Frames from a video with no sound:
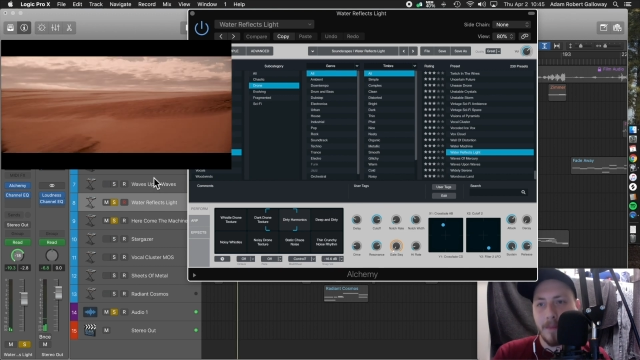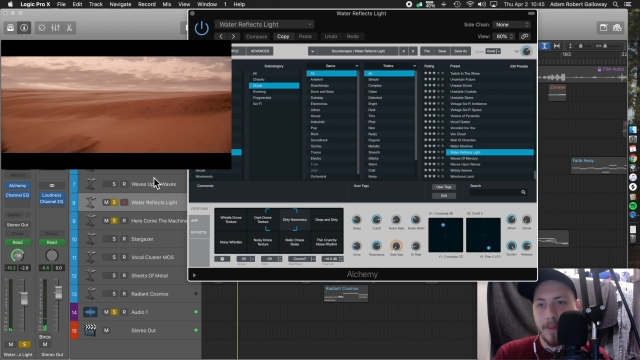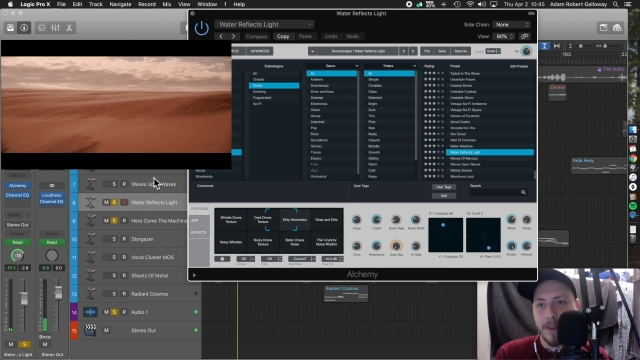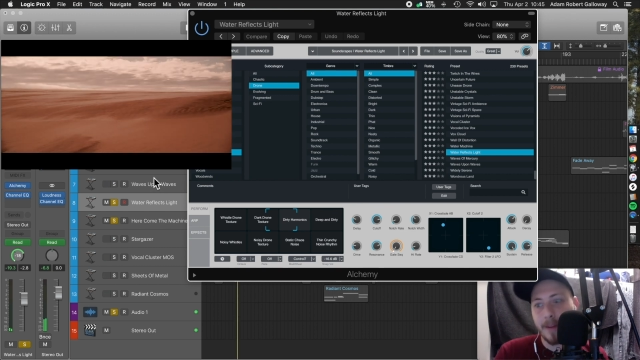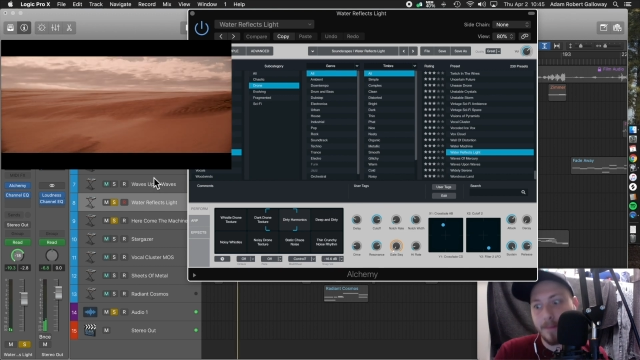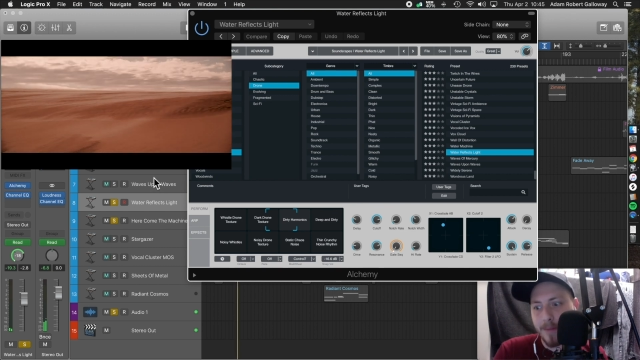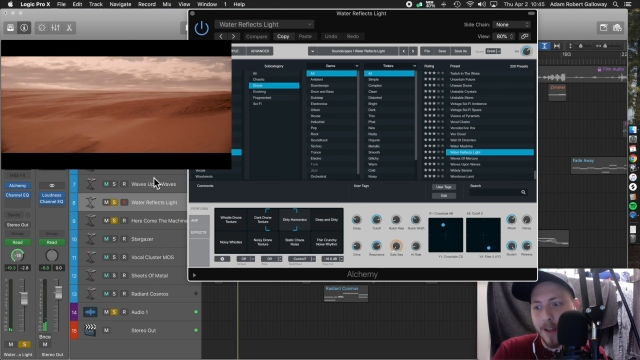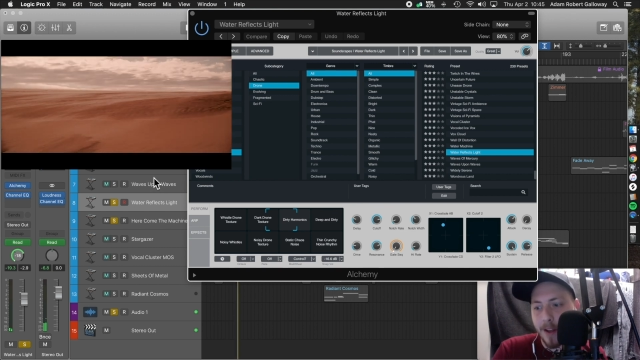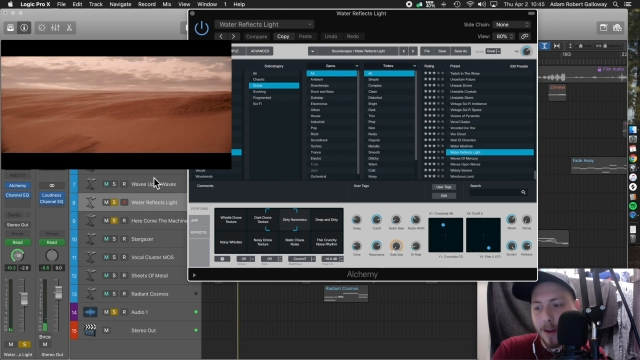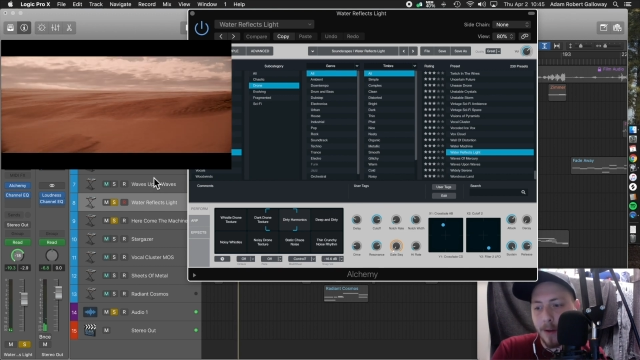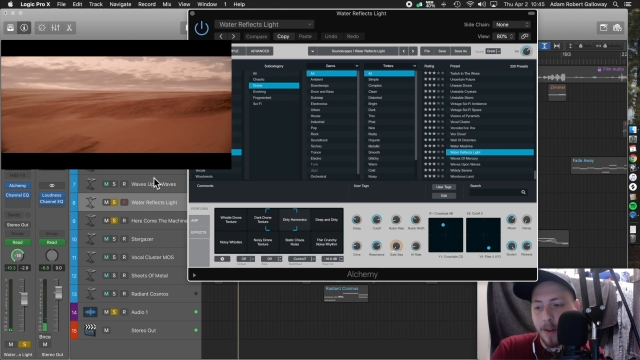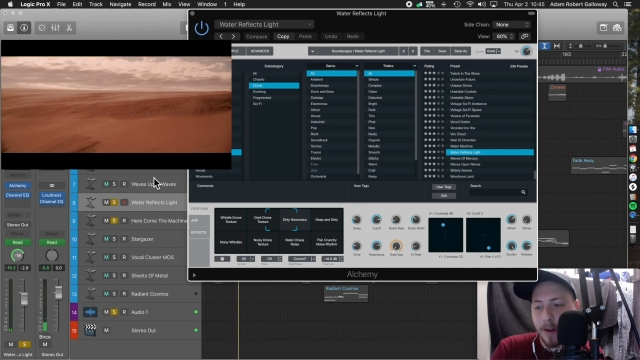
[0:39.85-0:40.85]
like
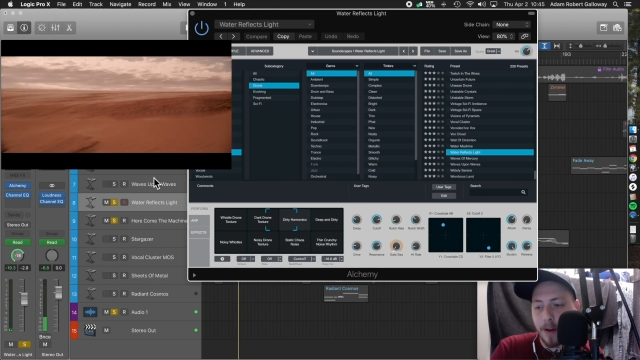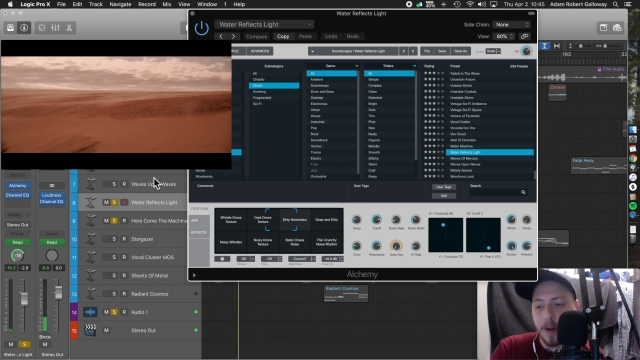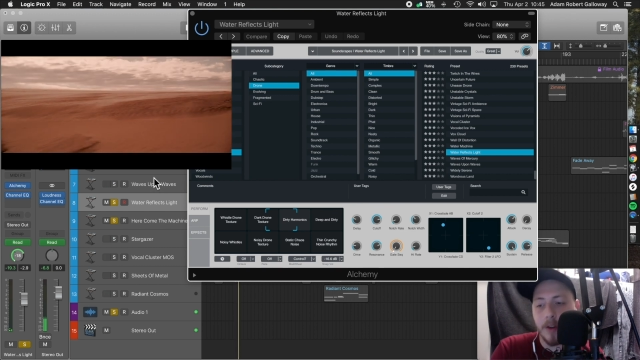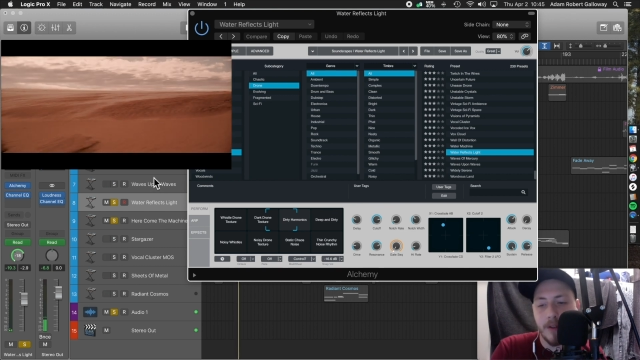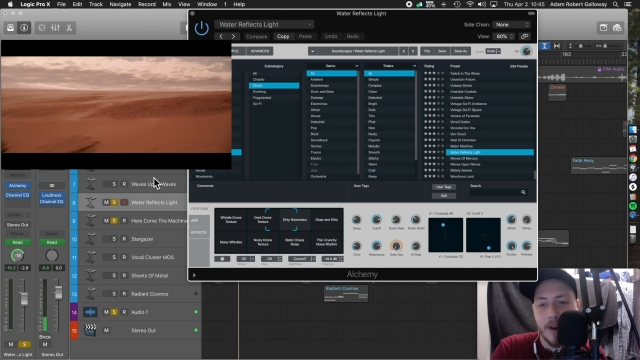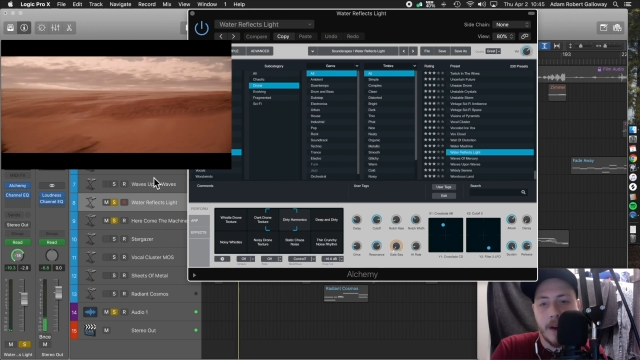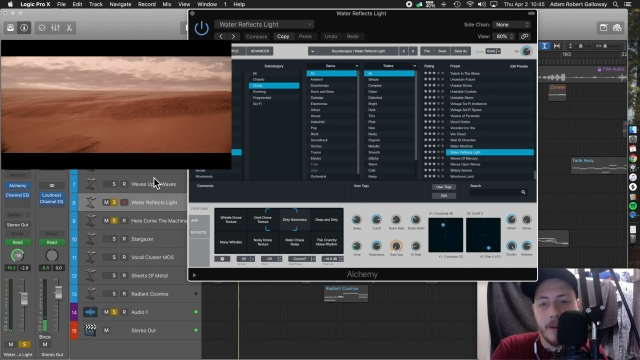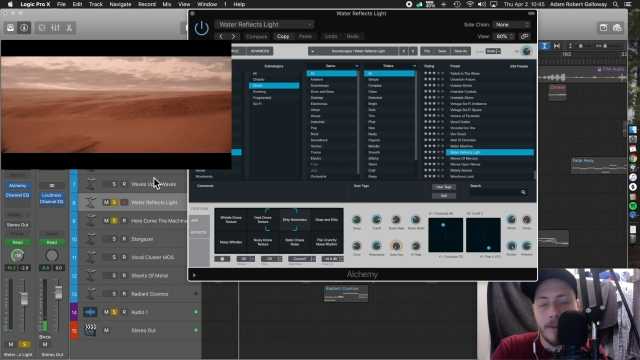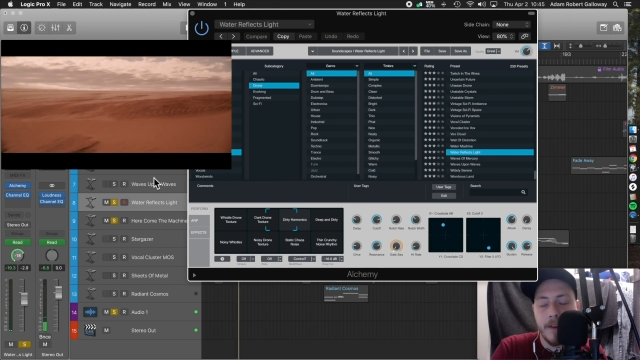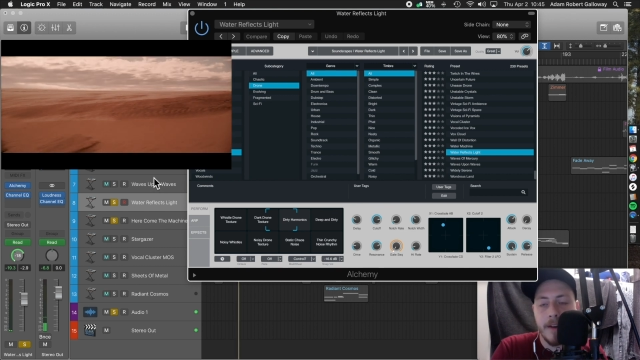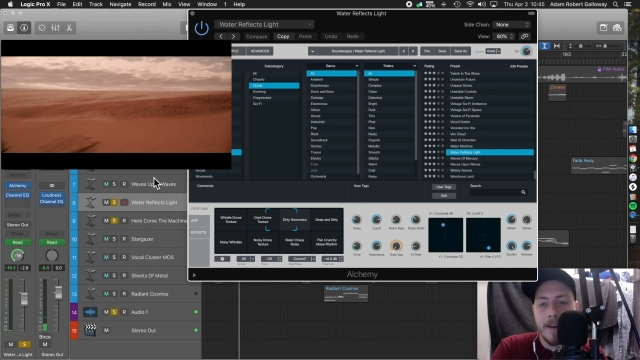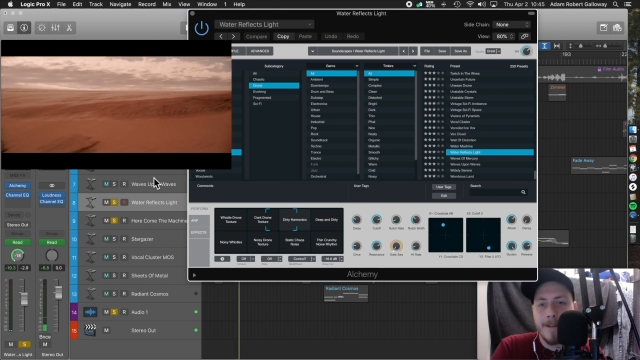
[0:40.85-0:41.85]
the hard drive
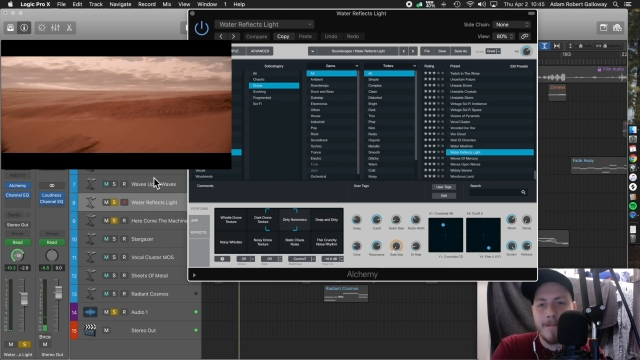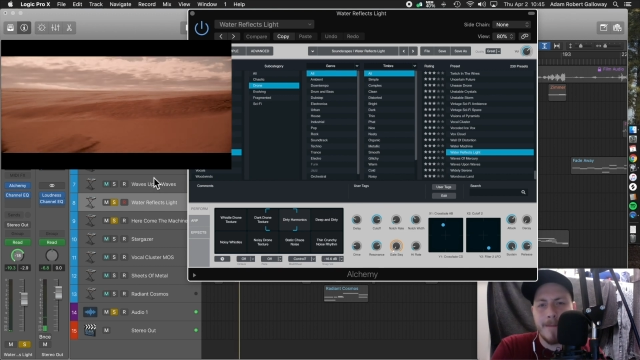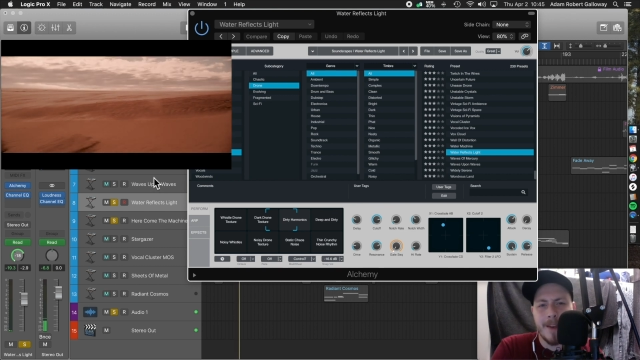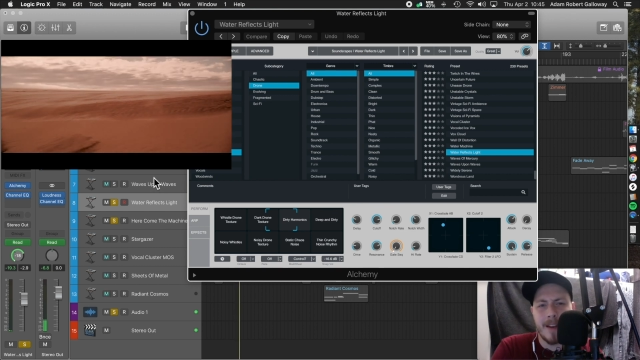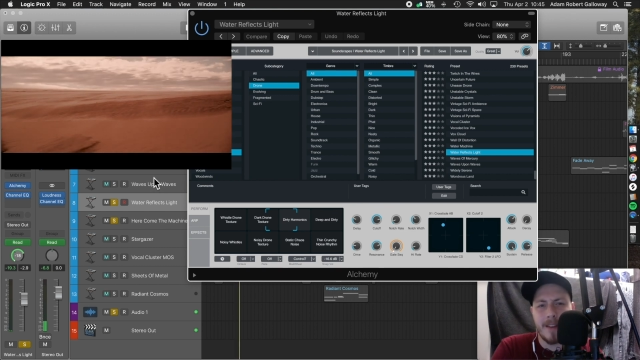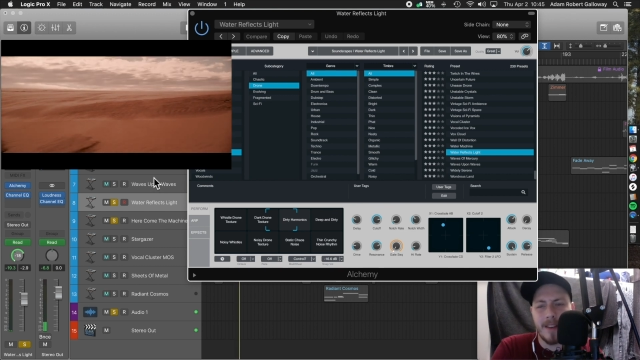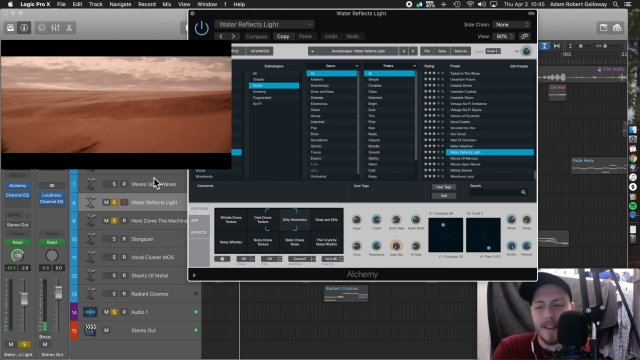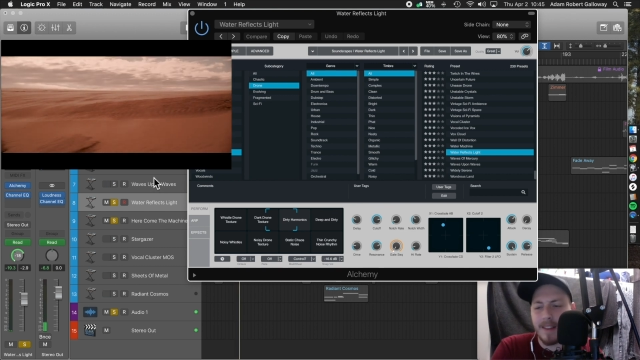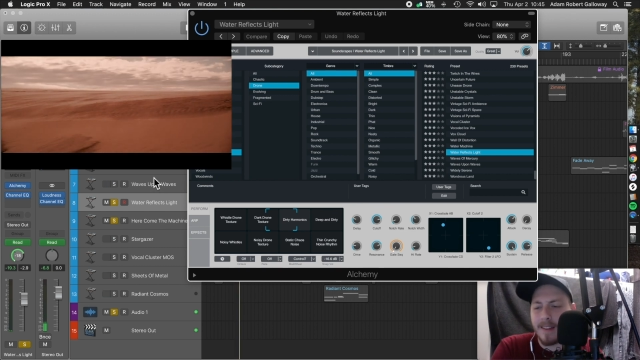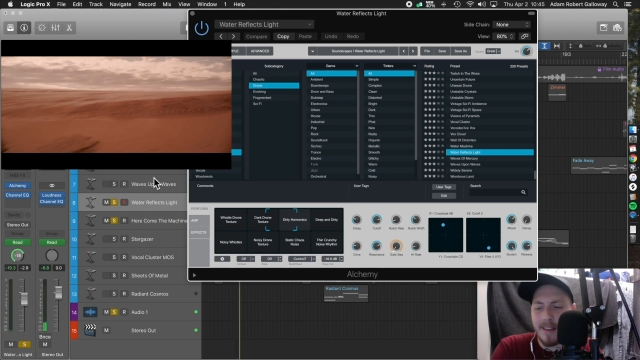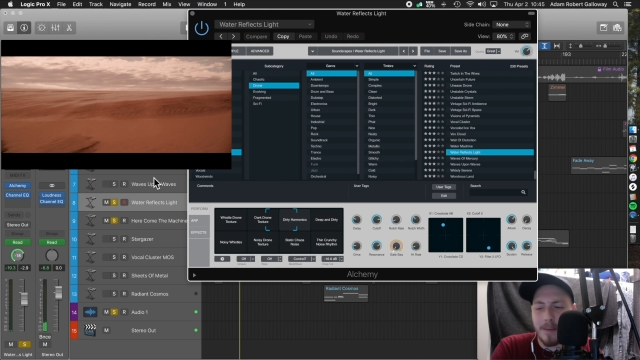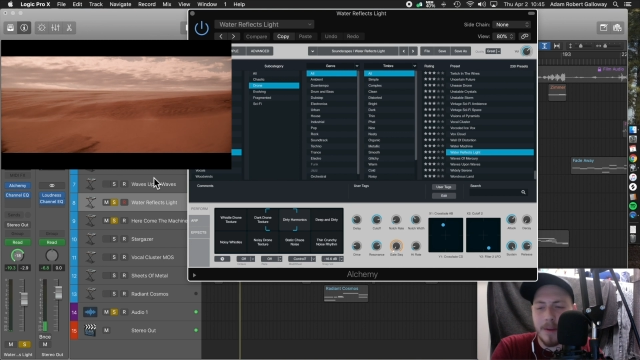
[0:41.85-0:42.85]
and like the
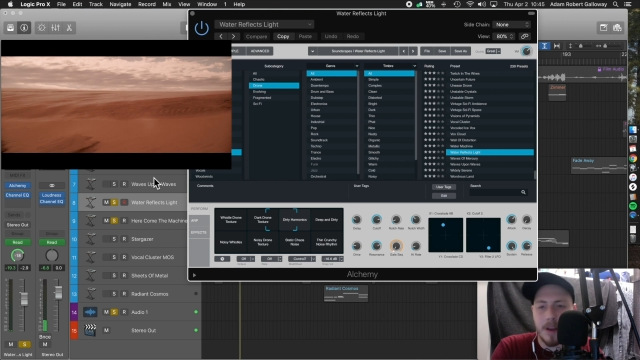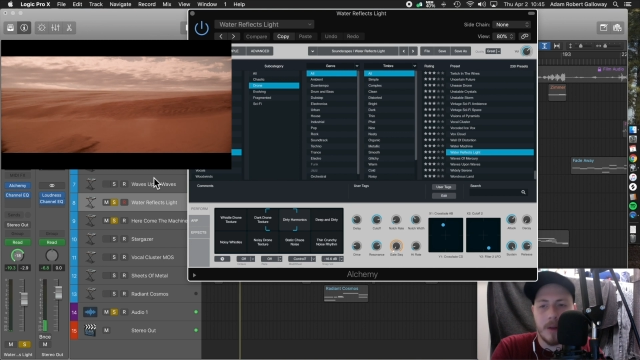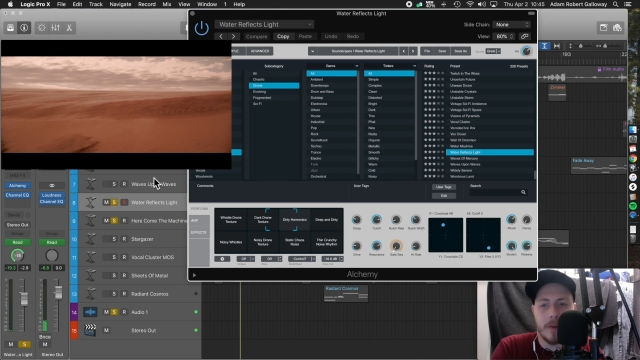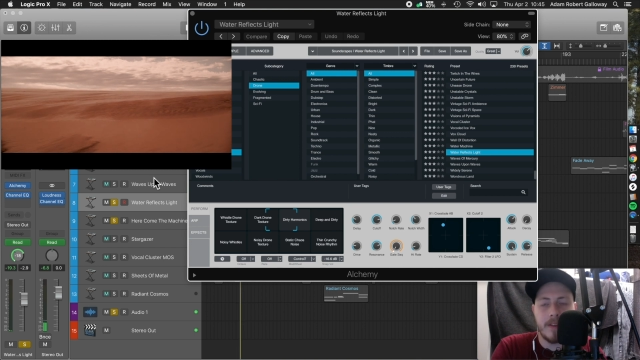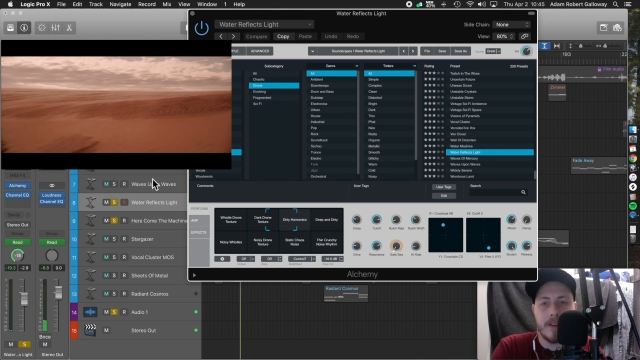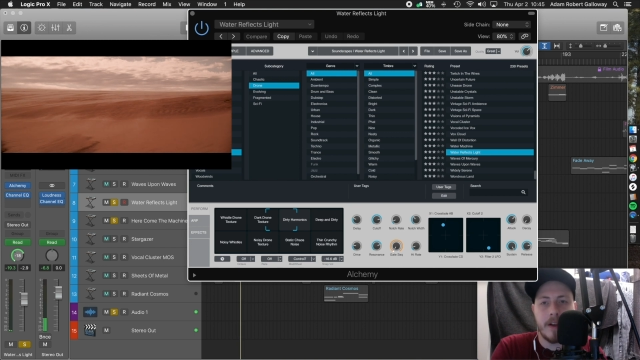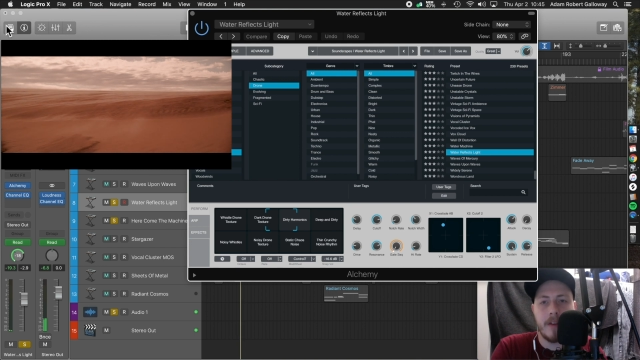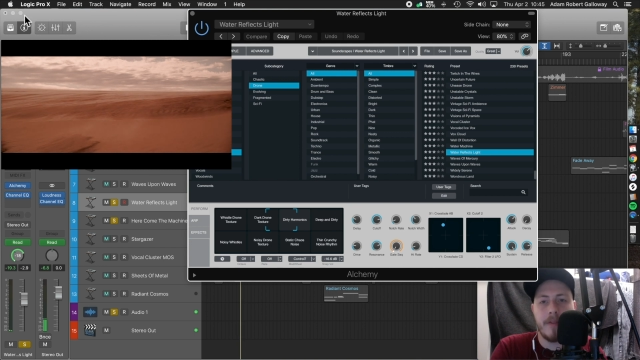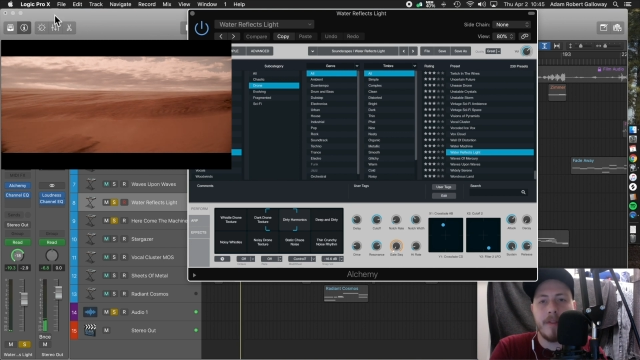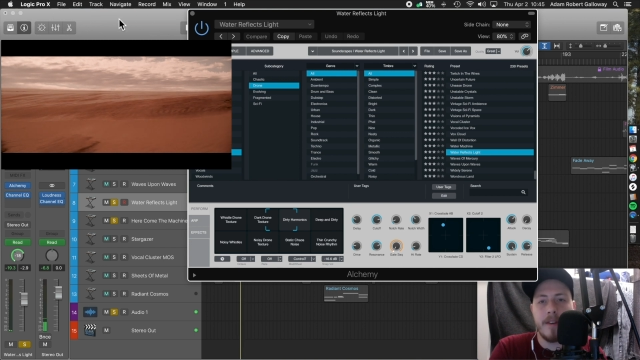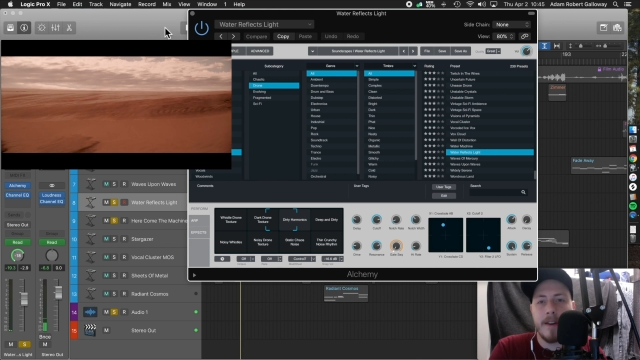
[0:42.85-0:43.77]
CPU and stuff.